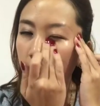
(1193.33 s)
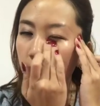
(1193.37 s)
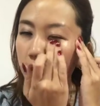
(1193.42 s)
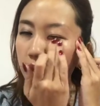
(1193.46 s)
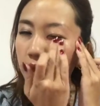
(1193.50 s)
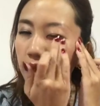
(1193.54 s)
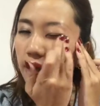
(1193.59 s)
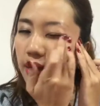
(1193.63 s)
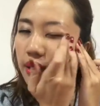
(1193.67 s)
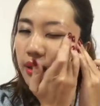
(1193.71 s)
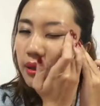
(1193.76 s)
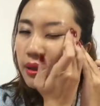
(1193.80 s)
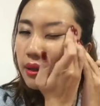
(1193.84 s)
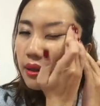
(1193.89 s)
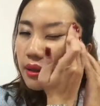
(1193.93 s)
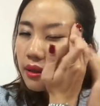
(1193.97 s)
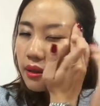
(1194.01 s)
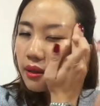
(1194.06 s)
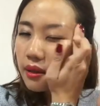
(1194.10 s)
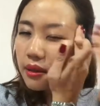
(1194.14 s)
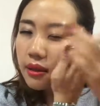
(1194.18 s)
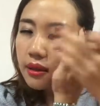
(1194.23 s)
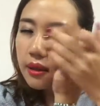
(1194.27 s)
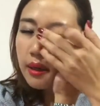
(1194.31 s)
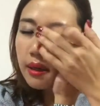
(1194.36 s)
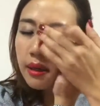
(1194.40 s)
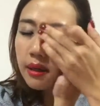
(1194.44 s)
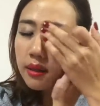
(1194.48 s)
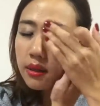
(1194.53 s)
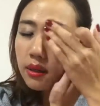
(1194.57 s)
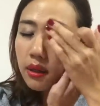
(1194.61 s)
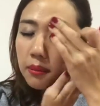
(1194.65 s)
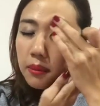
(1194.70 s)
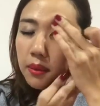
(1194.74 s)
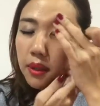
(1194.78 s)
Okay.
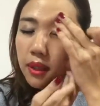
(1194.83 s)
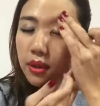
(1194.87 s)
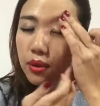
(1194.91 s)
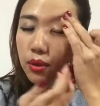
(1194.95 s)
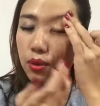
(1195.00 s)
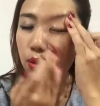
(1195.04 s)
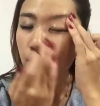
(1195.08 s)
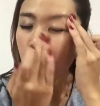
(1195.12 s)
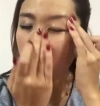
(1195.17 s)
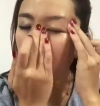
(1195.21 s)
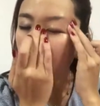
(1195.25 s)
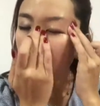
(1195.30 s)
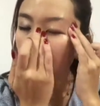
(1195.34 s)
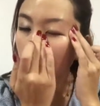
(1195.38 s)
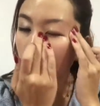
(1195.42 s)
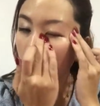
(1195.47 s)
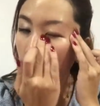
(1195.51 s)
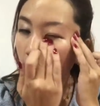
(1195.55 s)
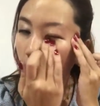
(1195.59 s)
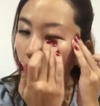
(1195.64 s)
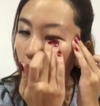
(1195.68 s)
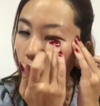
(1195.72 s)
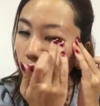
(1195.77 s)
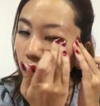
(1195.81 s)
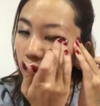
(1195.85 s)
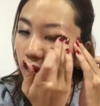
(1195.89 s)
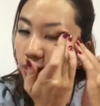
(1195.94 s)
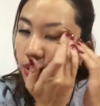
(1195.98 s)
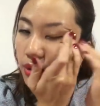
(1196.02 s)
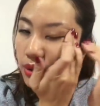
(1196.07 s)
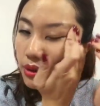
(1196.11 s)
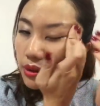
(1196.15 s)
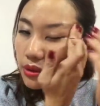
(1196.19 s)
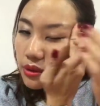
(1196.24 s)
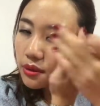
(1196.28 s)
Normally do 20 lah, I'll
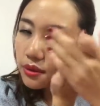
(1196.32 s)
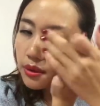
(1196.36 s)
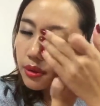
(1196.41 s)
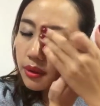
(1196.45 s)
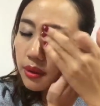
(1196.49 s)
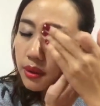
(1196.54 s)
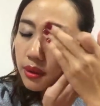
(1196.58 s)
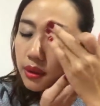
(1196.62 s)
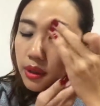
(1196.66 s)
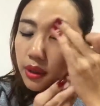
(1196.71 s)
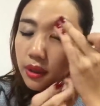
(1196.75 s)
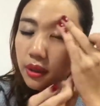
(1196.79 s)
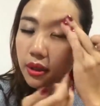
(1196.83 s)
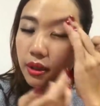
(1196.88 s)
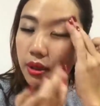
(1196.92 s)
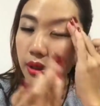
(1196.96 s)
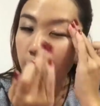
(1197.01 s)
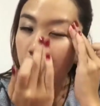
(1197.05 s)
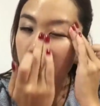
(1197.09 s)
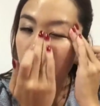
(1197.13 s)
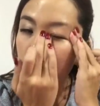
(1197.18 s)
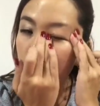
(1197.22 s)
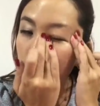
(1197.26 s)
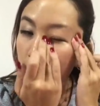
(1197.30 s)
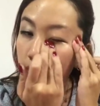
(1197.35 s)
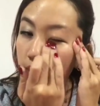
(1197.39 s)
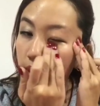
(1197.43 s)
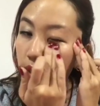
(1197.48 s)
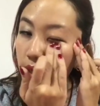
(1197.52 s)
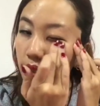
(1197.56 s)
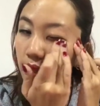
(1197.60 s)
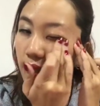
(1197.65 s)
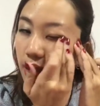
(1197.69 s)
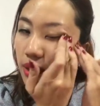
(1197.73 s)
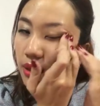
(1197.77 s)
continue. Okay. you
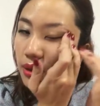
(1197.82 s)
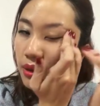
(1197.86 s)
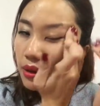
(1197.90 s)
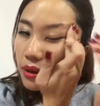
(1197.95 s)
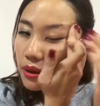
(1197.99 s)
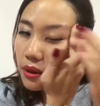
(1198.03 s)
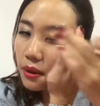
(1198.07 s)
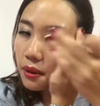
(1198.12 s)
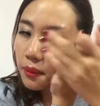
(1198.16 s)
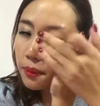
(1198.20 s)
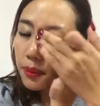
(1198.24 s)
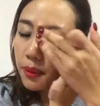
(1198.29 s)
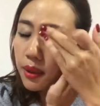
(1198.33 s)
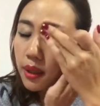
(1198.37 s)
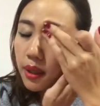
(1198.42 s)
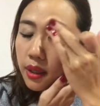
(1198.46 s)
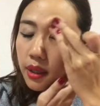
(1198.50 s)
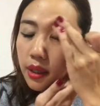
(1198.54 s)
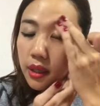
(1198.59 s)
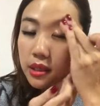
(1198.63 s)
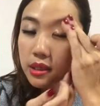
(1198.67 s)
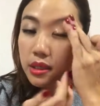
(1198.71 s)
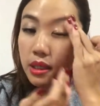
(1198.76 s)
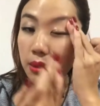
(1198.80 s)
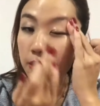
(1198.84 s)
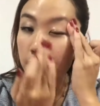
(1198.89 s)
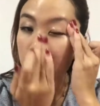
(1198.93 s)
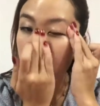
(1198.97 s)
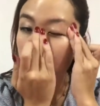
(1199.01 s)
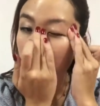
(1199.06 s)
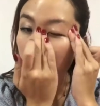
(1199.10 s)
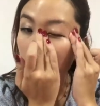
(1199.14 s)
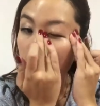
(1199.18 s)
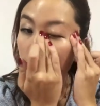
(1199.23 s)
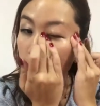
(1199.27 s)
see that your product gets
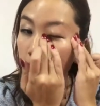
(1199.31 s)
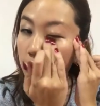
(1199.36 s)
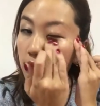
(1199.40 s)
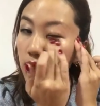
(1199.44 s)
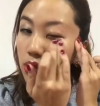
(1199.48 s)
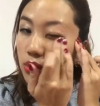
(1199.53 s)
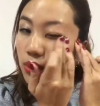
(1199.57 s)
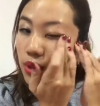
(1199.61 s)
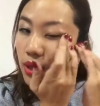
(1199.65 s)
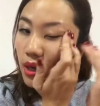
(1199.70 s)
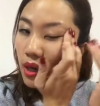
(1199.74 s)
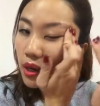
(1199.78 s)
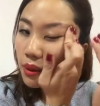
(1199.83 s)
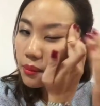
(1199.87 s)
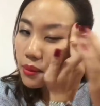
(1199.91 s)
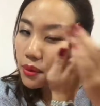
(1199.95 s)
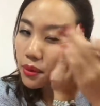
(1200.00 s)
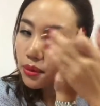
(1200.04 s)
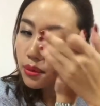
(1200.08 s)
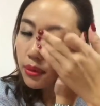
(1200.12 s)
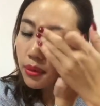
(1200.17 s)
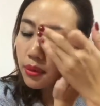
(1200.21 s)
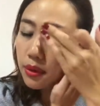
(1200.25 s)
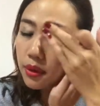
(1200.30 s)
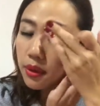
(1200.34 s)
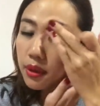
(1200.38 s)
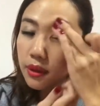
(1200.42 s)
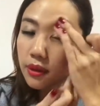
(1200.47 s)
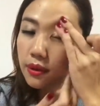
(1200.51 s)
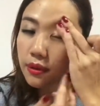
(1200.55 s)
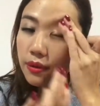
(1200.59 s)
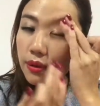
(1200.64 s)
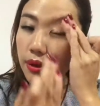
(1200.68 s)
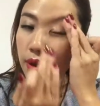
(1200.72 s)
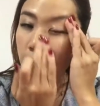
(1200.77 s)
absorbed. This will help you
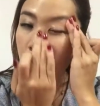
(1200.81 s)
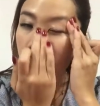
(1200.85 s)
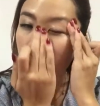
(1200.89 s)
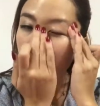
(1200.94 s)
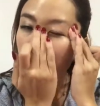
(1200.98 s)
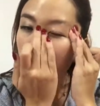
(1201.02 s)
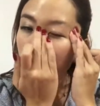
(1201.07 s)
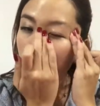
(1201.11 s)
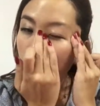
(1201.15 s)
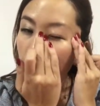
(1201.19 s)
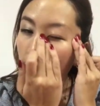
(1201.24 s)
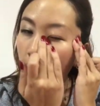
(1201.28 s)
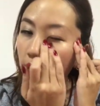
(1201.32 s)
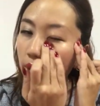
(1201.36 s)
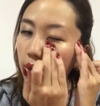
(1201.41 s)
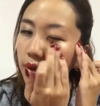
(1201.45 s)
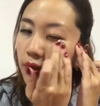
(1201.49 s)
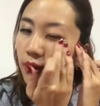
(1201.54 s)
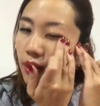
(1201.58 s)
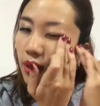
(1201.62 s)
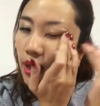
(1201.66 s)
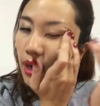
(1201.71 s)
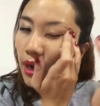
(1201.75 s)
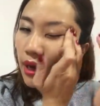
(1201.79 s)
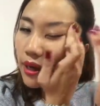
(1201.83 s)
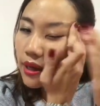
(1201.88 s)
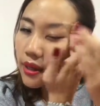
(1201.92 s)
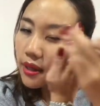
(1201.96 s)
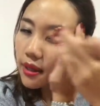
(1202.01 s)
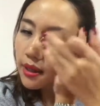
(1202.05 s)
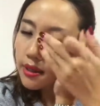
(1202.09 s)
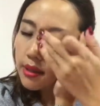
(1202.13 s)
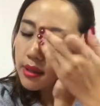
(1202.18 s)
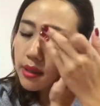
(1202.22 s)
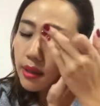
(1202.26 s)
give your eye
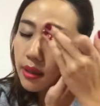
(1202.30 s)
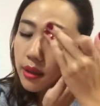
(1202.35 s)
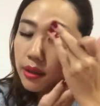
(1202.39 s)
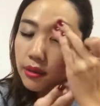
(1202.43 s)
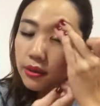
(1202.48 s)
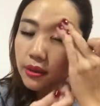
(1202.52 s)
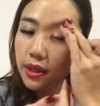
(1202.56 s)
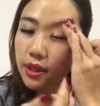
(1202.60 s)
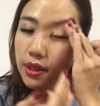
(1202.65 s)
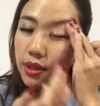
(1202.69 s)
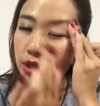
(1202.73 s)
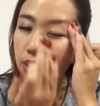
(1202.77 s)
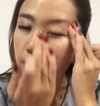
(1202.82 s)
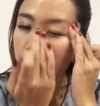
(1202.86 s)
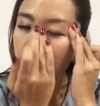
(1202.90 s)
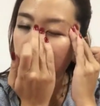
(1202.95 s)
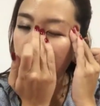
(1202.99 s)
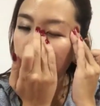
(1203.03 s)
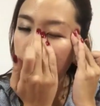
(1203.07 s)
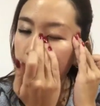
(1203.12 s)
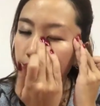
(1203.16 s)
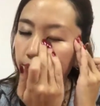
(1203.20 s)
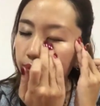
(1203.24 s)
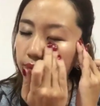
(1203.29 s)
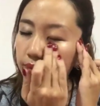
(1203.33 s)
that circulation.